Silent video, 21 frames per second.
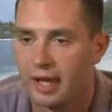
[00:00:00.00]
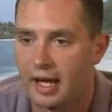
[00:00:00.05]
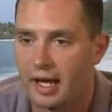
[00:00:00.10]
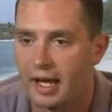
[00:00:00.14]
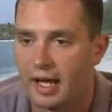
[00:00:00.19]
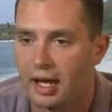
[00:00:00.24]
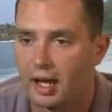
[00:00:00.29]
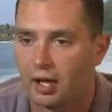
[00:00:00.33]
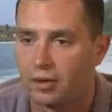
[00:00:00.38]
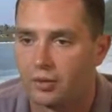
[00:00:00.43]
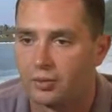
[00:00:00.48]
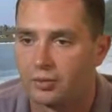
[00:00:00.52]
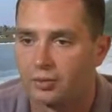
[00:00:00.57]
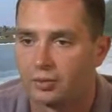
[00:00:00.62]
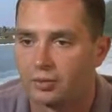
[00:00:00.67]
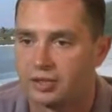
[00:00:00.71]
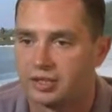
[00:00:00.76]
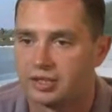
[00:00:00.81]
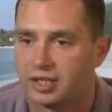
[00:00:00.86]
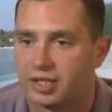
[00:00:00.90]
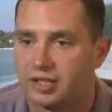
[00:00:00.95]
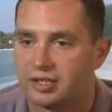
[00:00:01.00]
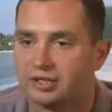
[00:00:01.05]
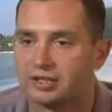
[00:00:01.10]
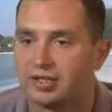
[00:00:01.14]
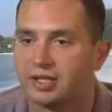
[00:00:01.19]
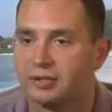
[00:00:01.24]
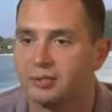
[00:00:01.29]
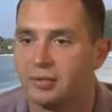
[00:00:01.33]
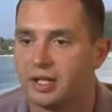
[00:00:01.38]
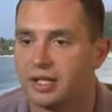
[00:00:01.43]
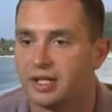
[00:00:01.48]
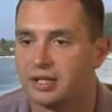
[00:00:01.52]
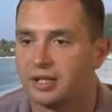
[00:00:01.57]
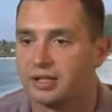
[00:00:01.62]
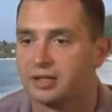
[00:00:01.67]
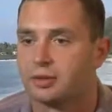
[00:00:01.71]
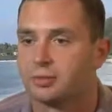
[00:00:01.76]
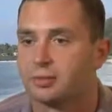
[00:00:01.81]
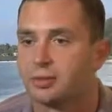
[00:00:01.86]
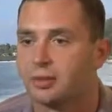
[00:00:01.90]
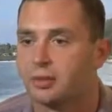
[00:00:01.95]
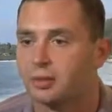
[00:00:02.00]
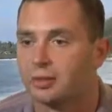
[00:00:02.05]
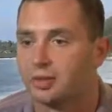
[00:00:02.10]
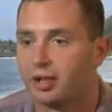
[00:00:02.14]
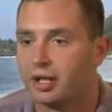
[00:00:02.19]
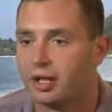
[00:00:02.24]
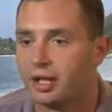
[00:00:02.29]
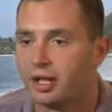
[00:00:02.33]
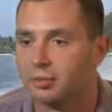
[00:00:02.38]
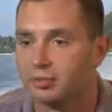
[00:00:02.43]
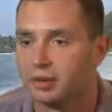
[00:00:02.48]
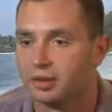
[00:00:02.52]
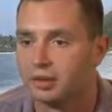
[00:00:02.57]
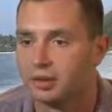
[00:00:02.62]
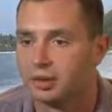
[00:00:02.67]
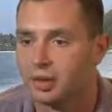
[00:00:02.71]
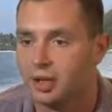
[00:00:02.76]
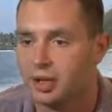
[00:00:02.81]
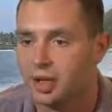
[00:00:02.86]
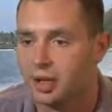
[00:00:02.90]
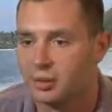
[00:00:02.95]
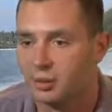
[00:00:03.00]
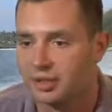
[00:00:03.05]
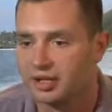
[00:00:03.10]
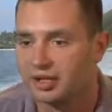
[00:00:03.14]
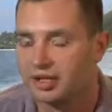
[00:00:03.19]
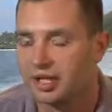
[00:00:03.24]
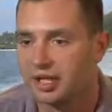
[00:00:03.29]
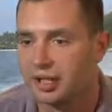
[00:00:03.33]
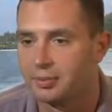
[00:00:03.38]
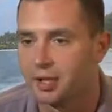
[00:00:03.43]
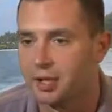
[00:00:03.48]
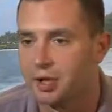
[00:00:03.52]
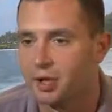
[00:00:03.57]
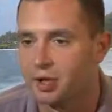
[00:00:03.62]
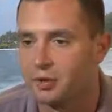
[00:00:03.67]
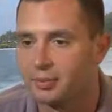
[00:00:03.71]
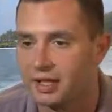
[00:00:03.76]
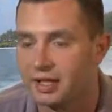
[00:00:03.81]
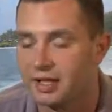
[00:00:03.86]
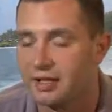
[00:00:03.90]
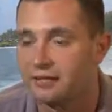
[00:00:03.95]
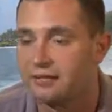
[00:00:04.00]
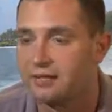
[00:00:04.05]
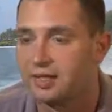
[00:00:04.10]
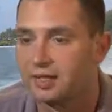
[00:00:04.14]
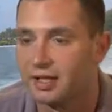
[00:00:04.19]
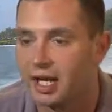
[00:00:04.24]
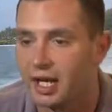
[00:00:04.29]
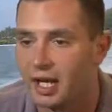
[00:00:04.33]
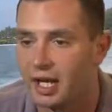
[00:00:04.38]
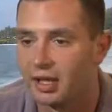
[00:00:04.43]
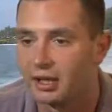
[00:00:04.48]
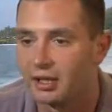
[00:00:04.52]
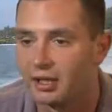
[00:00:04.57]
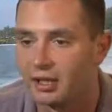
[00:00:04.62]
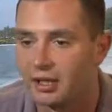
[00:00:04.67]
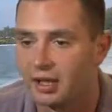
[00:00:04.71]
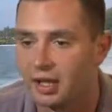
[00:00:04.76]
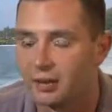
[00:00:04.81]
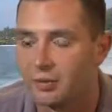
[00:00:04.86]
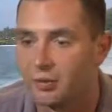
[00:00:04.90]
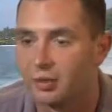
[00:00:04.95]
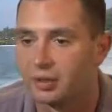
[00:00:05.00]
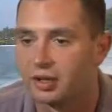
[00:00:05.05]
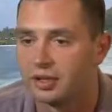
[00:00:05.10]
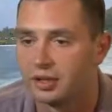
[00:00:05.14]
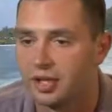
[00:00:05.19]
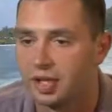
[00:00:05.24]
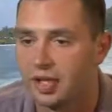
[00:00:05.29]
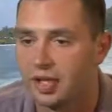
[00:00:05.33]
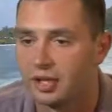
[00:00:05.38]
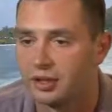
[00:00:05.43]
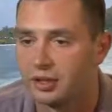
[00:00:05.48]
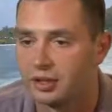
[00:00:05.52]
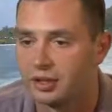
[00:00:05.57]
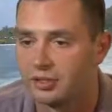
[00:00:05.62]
how the changes he made in the program, and when he came home, I envied that, and I wanted that.